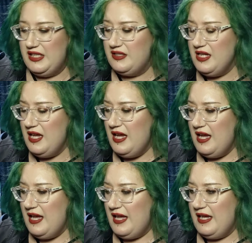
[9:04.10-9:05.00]
that.
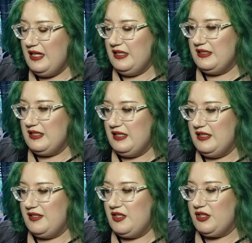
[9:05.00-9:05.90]
And
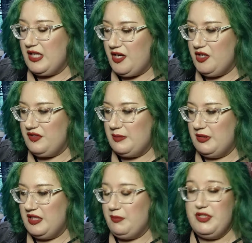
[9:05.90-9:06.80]
uh, so I was kind of nervous
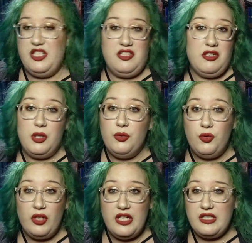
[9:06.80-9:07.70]
about that, but she said, no, go
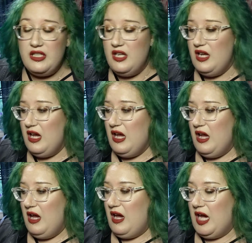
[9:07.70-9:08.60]
for it.
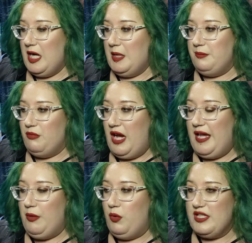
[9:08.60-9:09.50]
Um,
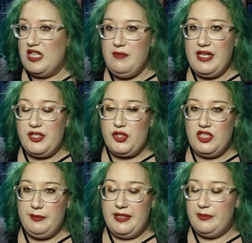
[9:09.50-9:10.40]
I once I make a
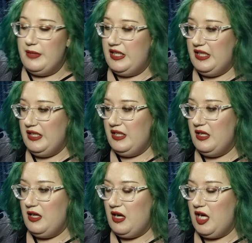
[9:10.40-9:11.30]
certain amount of money,
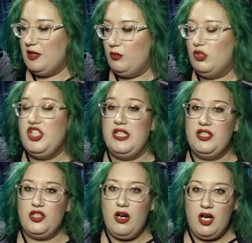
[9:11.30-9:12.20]
um, well, she
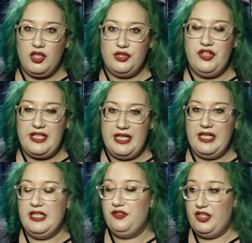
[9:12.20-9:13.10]
said to call her if I
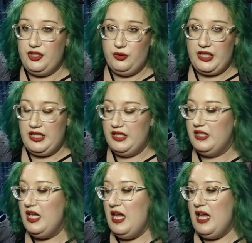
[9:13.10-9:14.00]
get it and if I don't get
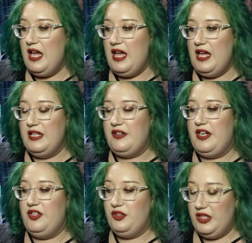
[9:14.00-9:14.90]
it, and
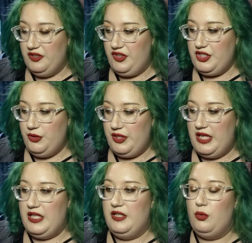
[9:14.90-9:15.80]
that if I do
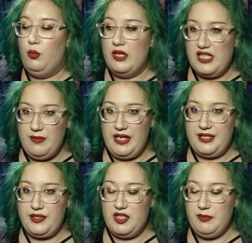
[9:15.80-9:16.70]
get it, once I
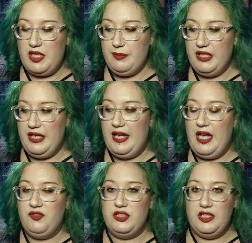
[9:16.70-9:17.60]
make a certain amount of money, I
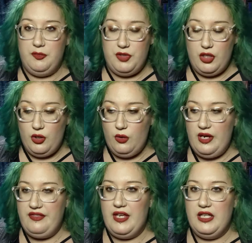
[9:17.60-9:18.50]
have to let them
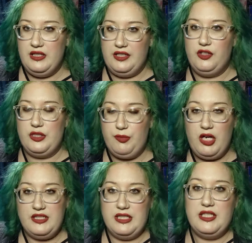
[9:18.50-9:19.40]
know, and then like there's a
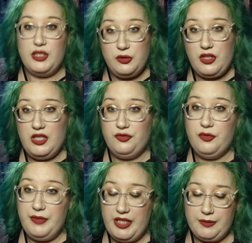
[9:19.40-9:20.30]
process that goes on
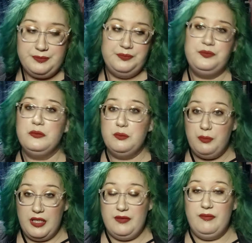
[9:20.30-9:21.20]
from there.
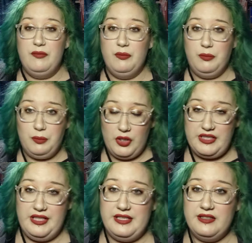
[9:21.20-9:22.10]
But
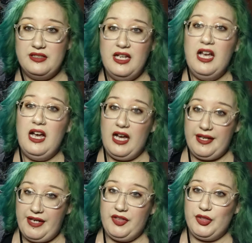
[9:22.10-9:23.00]
point is,
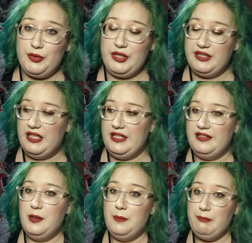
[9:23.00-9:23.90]
I got the green
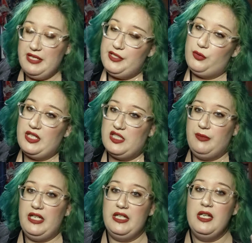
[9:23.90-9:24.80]
light. Make your
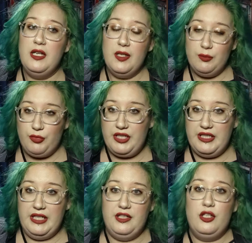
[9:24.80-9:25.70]
resume,
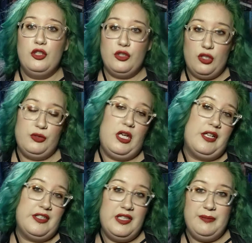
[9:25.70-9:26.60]
bring it in, go
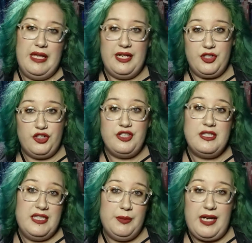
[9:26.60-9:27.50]
talk to the manager,
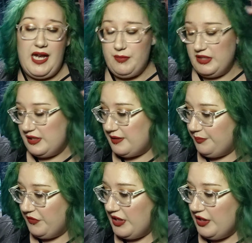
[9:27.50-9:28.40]
see what
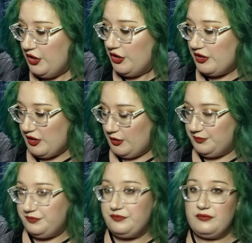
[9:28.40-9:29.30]
happens. So,